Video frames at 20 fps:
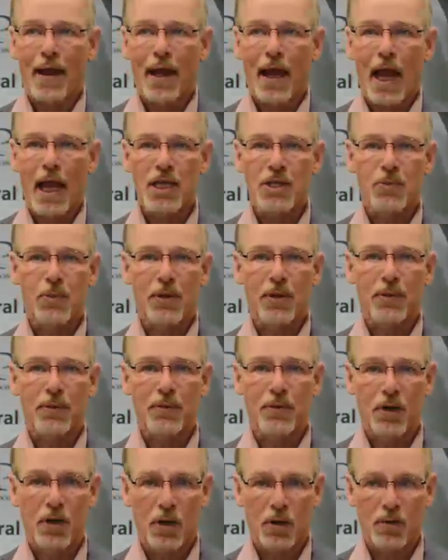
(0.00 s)
As we
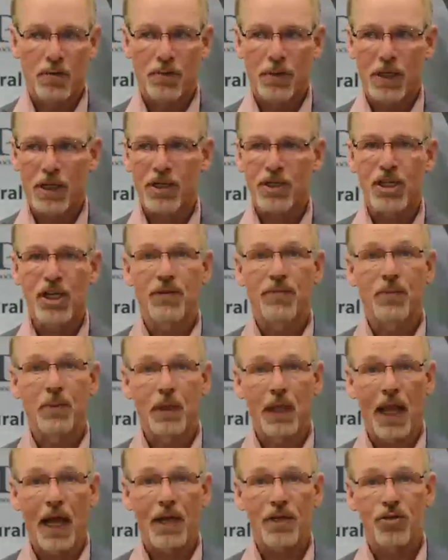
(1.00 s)
can see from
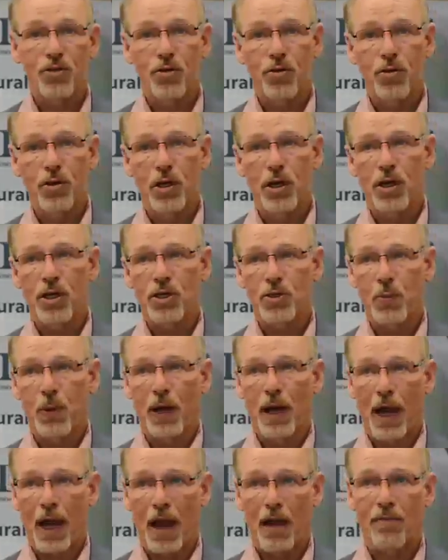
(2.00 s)
the last 2 years,
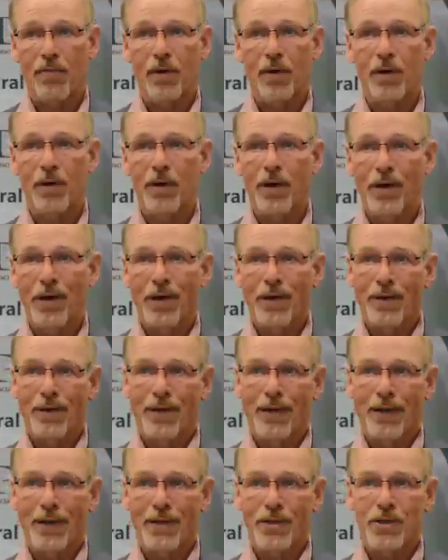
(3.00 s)
whenever
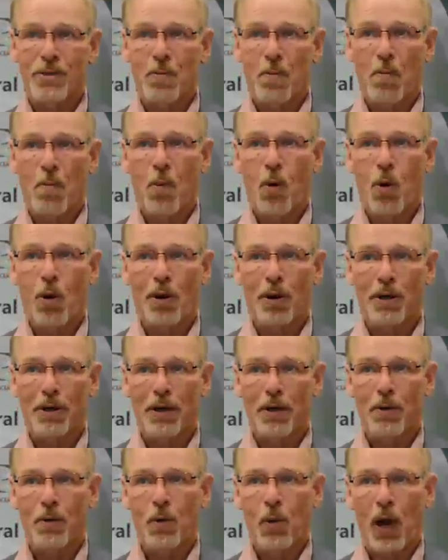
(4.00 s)
there's more
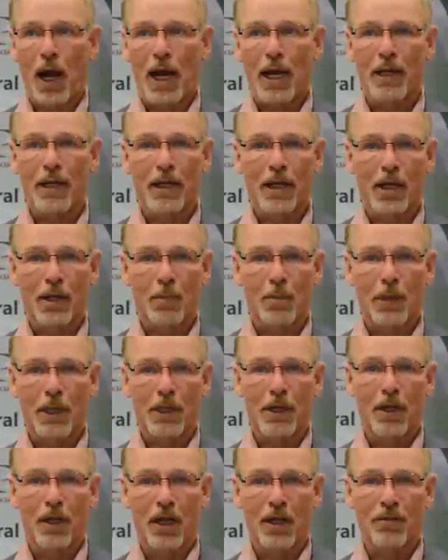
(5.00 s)
grain that can be
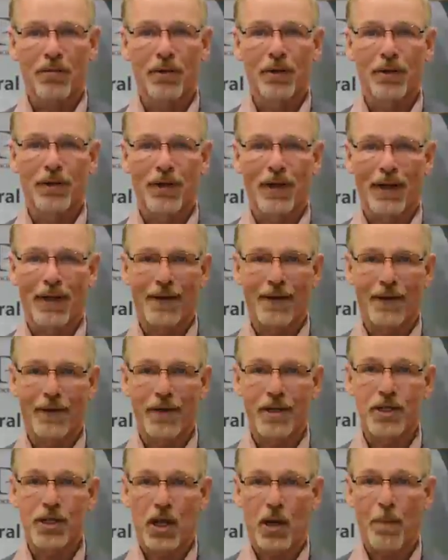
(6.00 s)
delivered than there
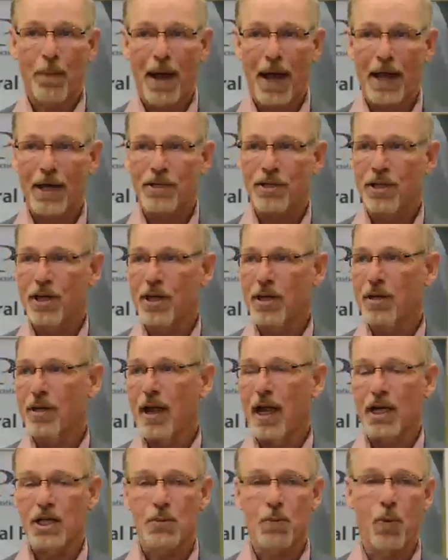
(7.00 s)
is capacity,
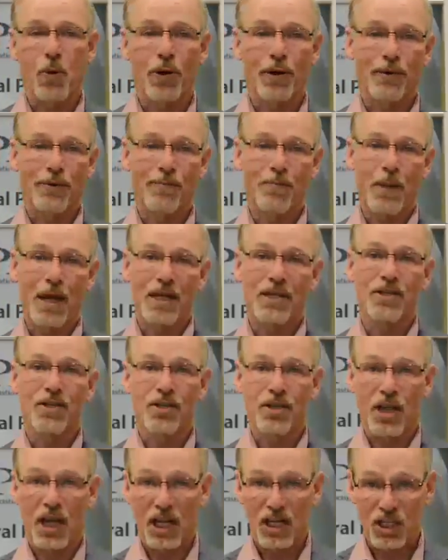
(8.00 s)
export
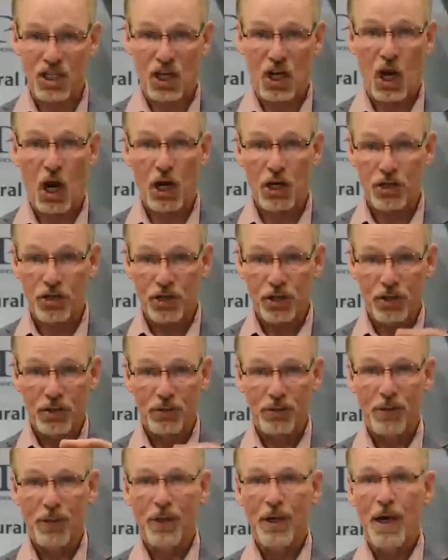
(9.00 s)
basis gets larger,
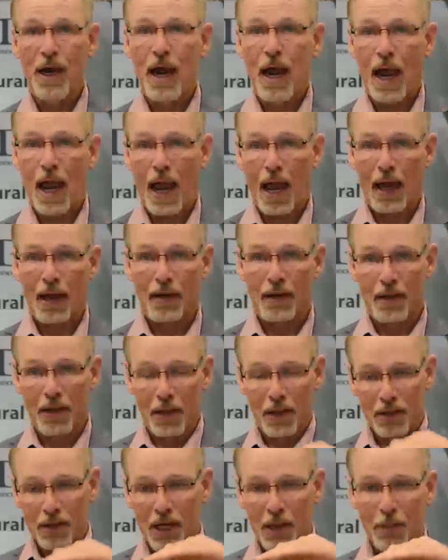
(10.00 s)
and
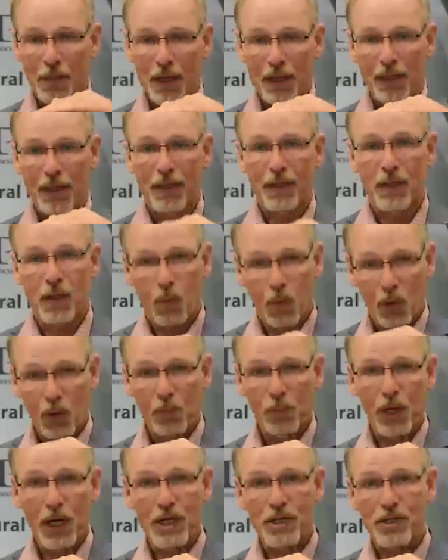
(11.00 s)
typically the world
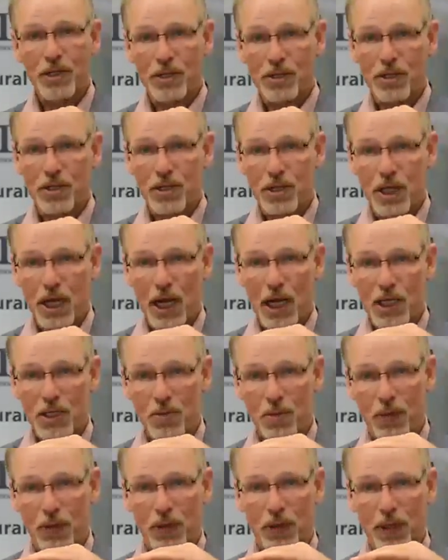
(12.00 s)
price doesn't change,
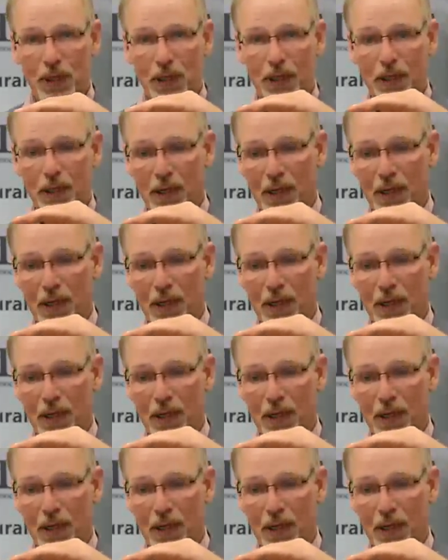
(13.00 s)
but the